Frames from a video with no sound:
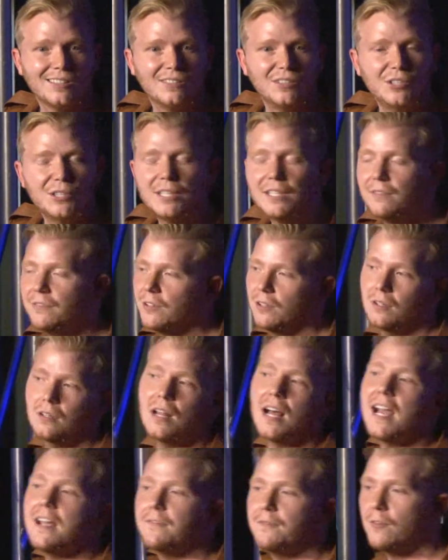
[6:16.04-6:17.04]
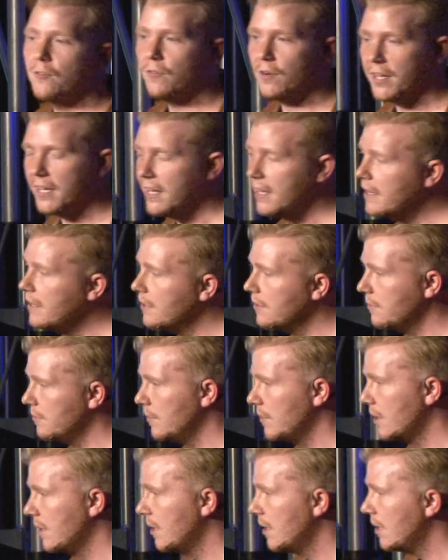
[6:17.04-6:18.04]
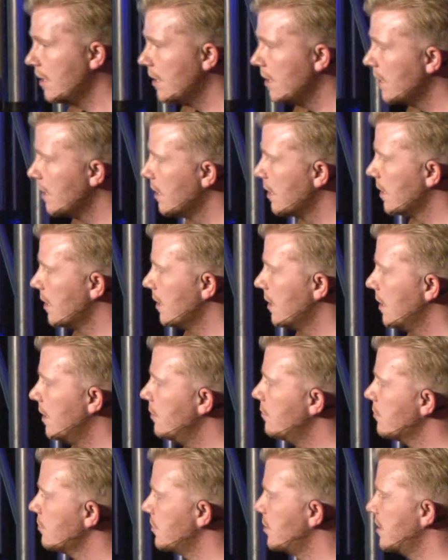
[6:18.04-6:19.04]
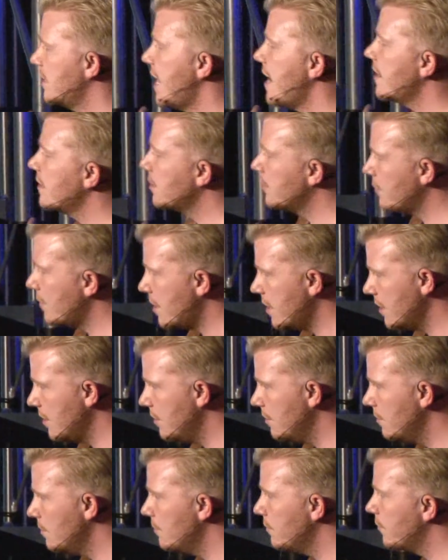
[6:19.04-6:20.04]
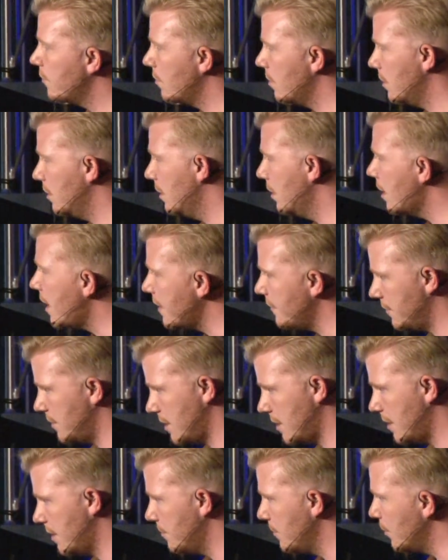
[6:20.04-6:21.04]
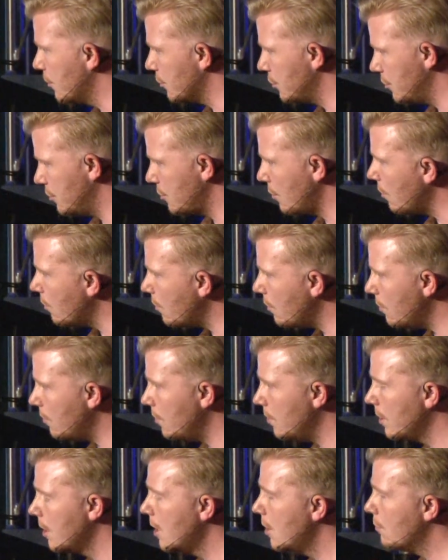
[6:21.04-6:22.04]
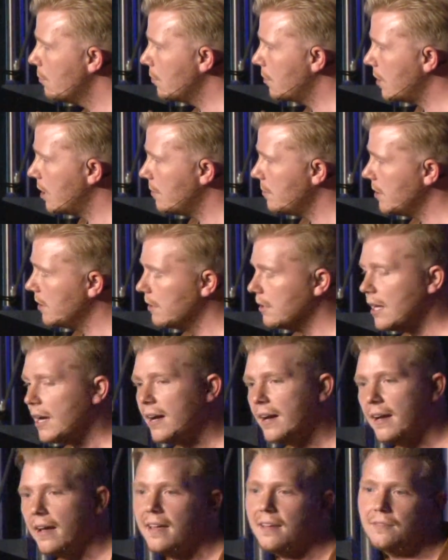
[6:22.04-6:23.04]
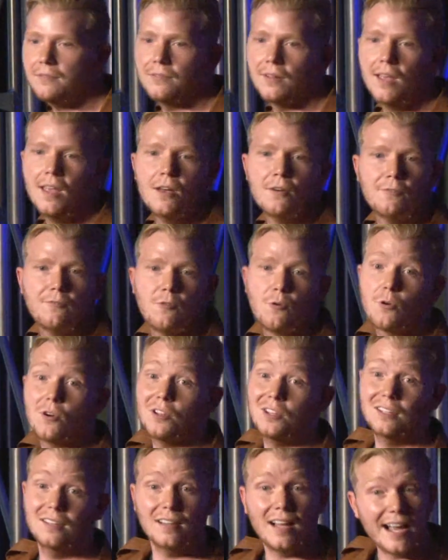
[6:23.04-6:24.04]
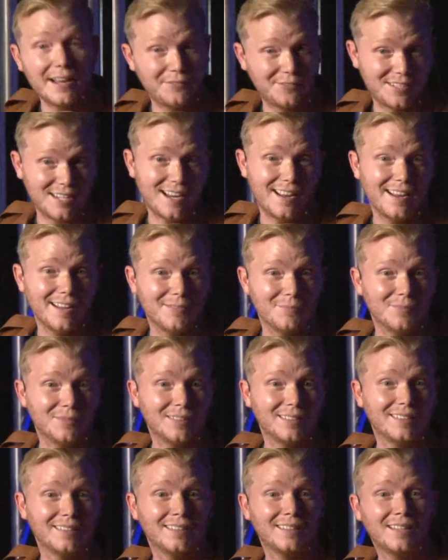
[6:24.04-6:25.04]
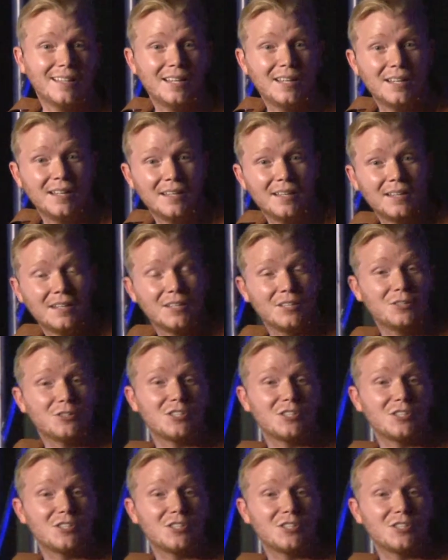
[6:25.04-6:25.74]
you give your life over to Him, He will satisfy you for a lifetime. Your soul will come alive for a lifetime. Your